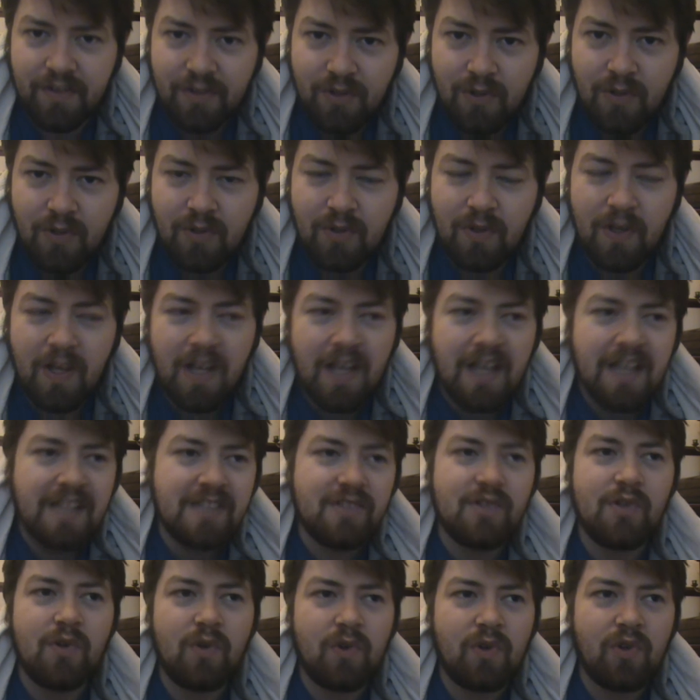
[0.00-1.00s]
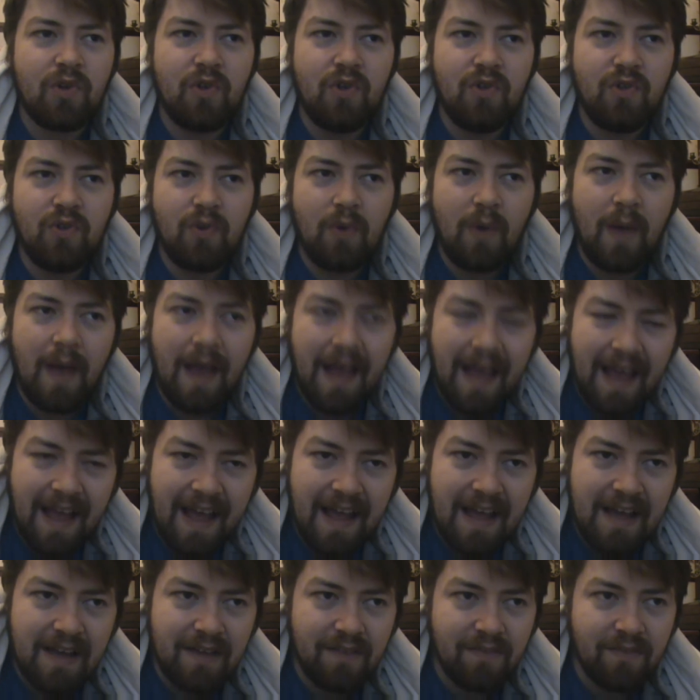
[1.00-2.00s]
do. So could you
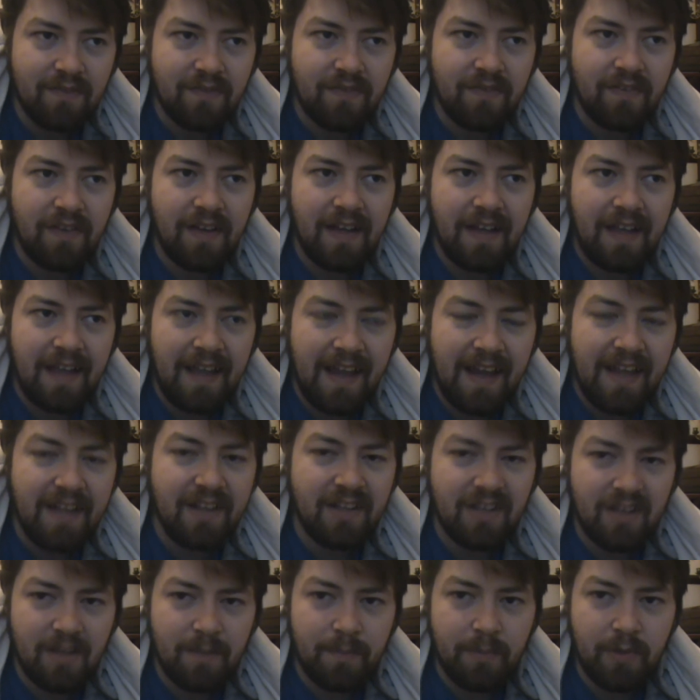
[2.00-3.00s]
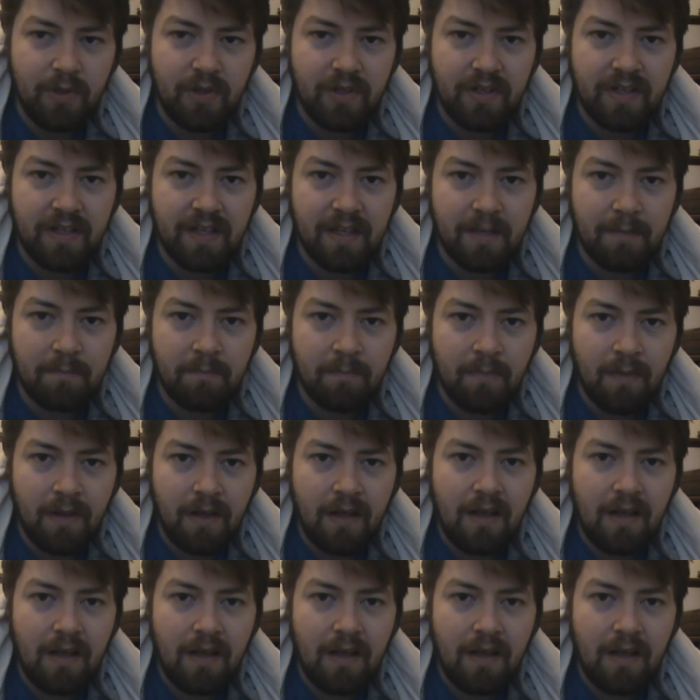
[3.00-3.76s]
have, in a computer game,